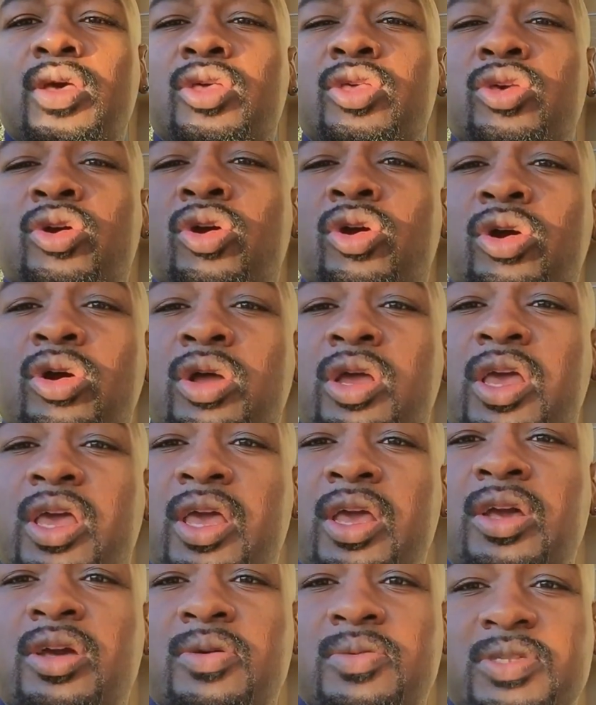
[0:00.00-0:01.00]
your
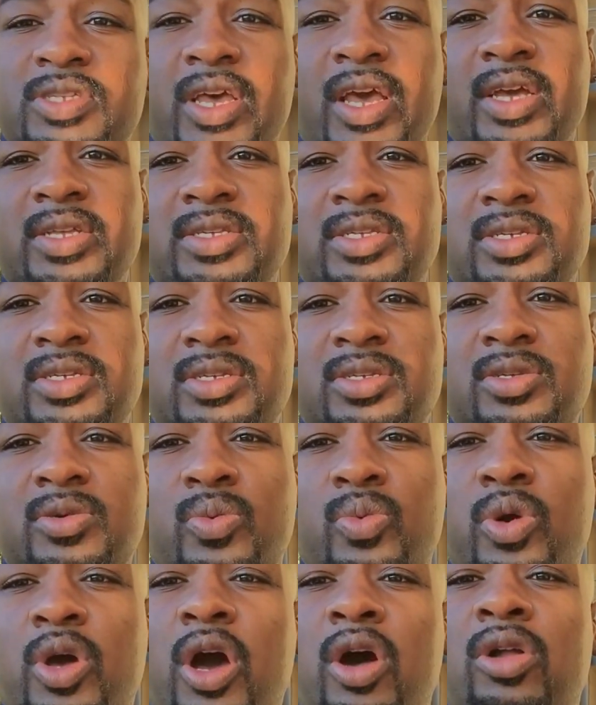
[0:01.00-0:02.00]
income taxes
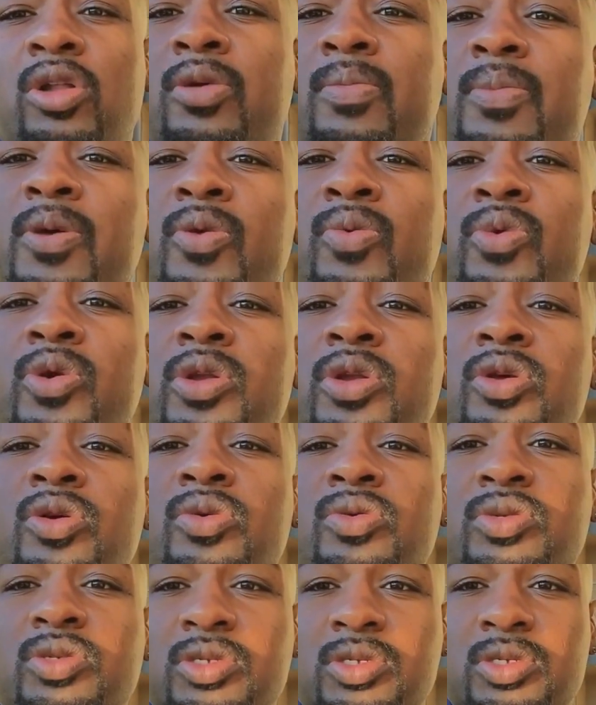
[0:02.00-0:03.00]
will only be
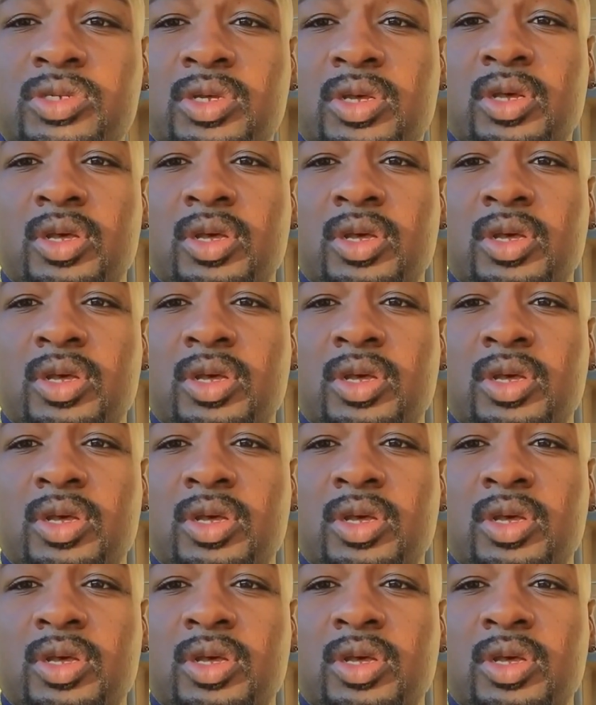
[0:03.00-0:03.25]
reduced